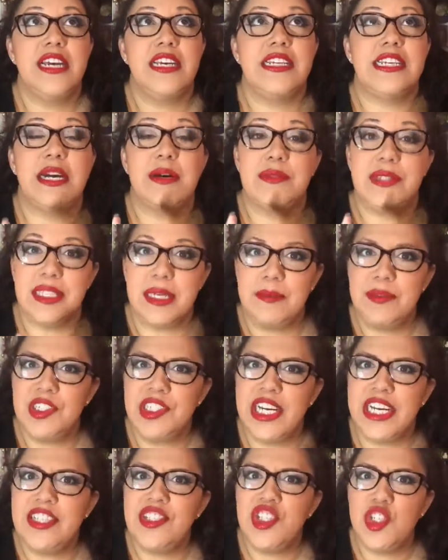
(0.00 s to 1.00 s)
Now, some
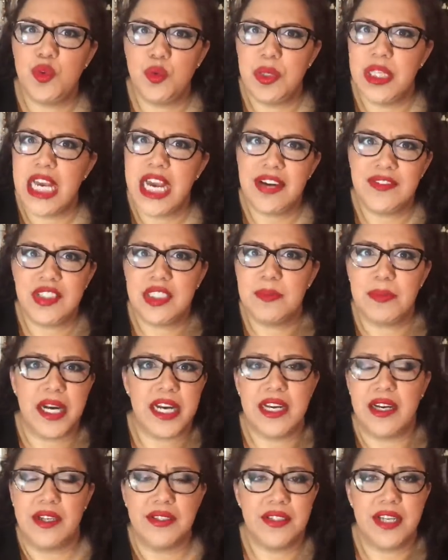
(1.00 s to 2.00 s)
shades you will have to
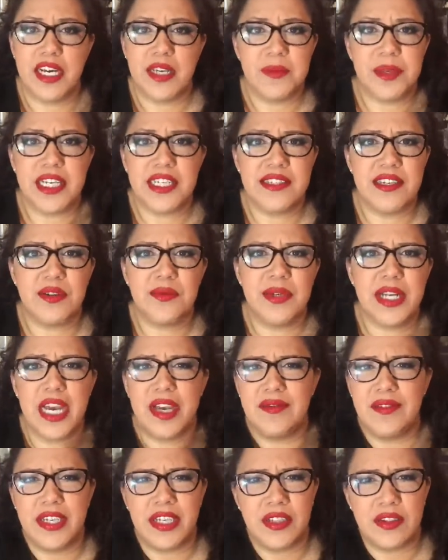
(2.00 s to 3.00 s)
buy online because they don't
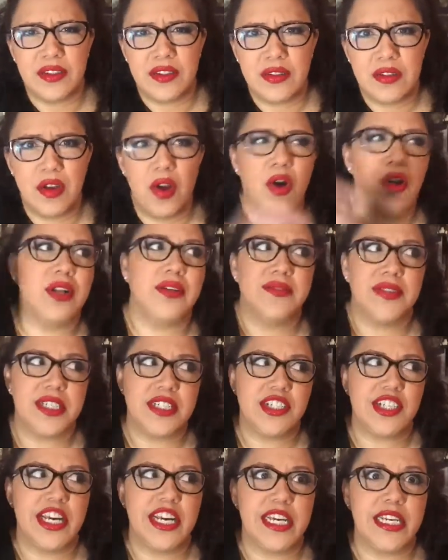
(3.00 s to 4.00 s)
have all of the
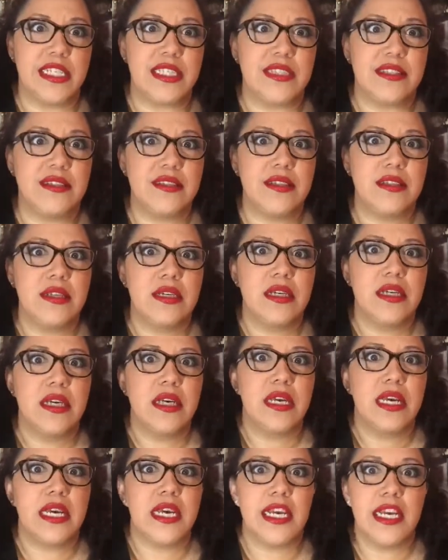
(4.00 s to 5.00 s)
shades
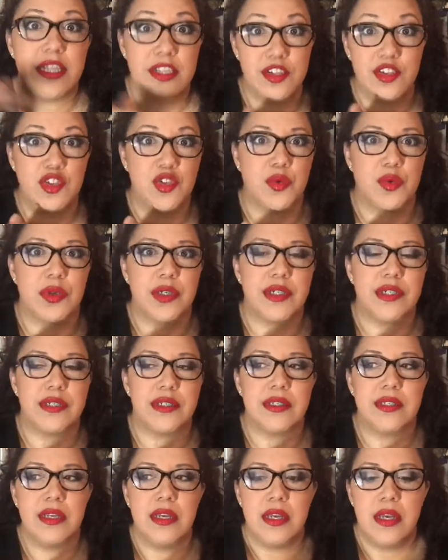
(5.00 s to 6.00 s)
in the
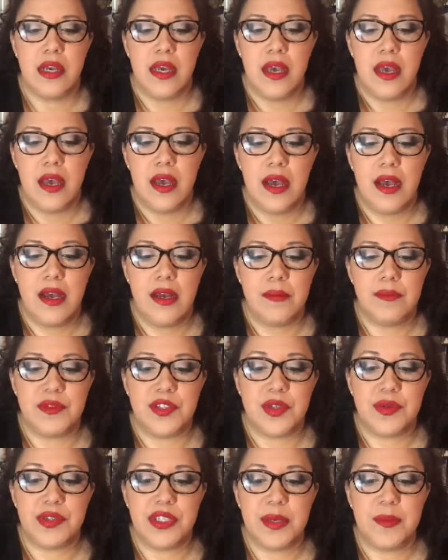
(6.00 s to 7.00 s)
stores.
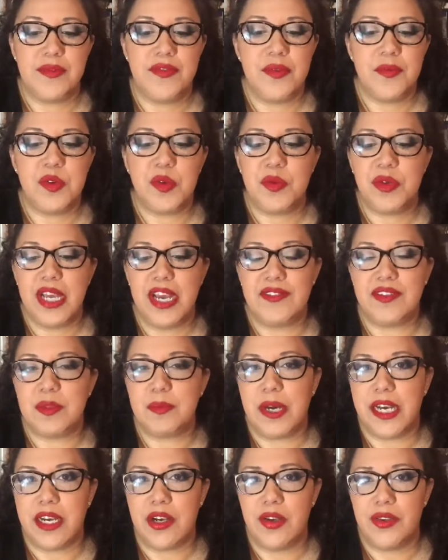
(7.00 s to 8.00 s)
So some of them you will have to
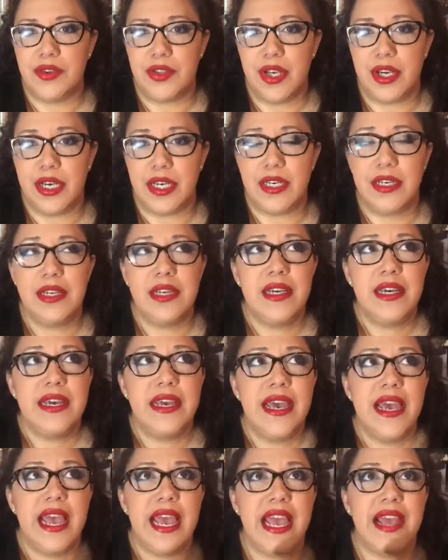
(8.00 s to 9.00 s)
buy online.
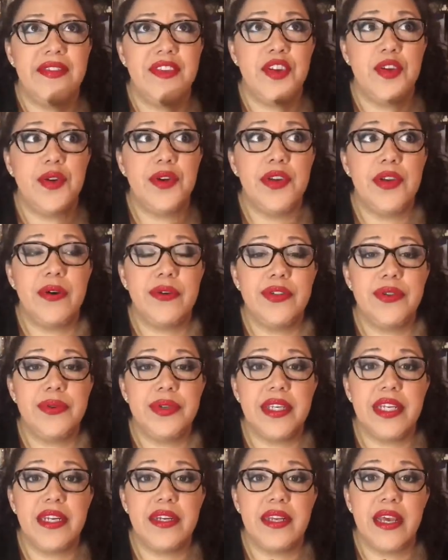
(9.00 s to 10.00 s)
And then you can also
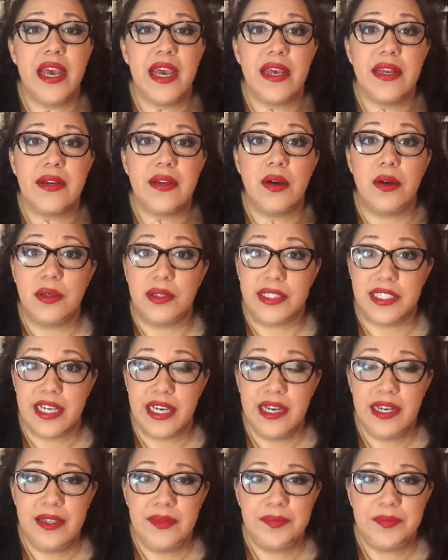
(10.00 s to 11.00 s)
get it at
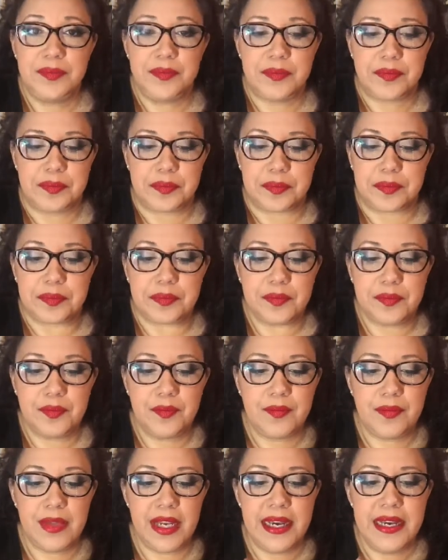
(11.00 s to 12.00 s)
Ulta.
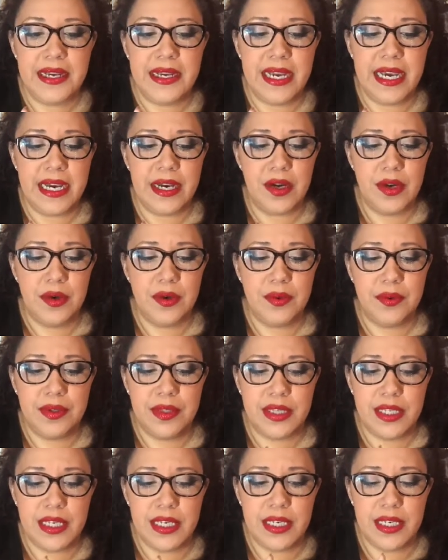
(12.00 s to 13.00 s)
Now,
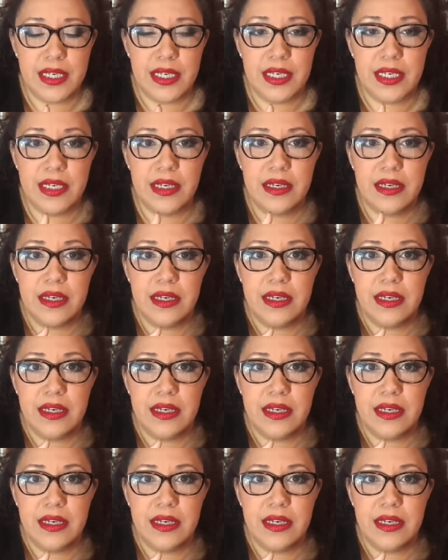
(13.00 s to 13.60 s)
the